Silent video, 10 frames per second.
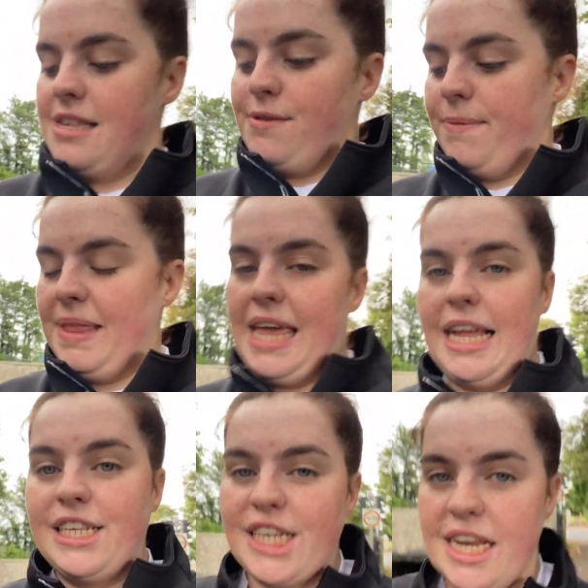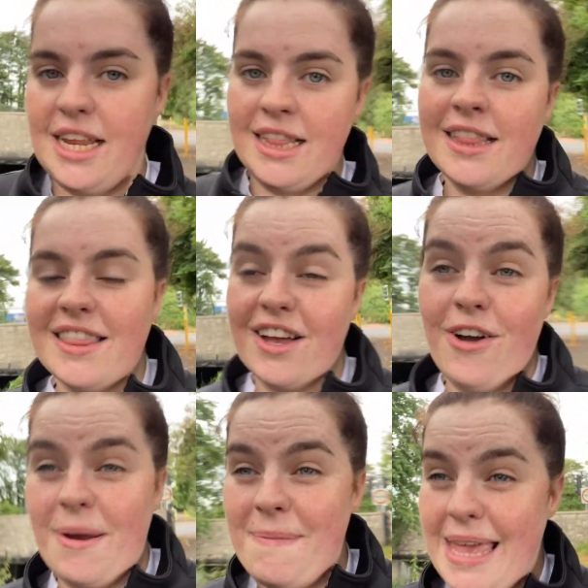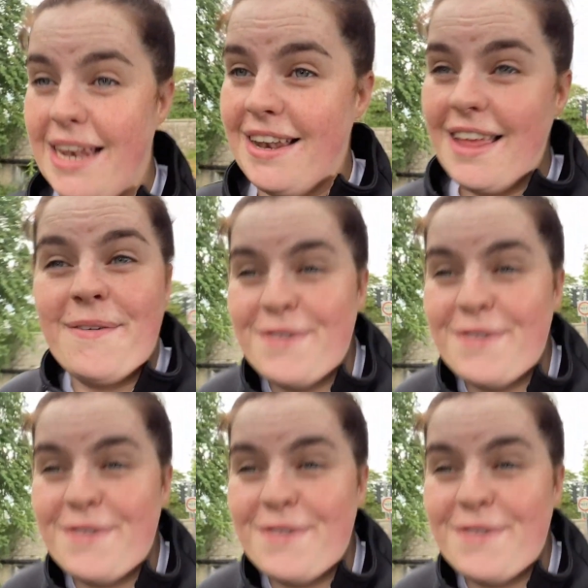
It's from the kitchen in the carmine.